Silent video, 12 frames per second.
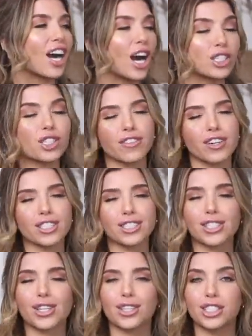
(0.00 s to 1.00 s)

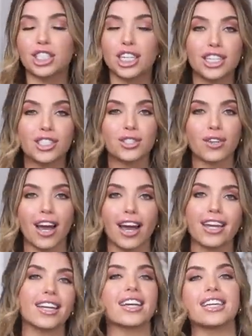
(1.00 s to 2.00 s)
controversial jean
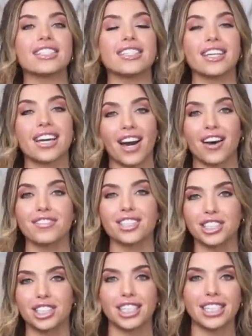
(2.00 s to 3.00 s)
trend is the
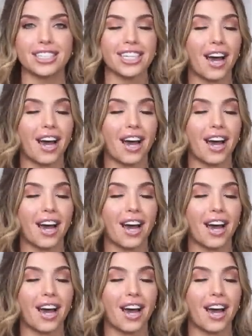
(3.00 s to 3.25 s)
cuffed jeans.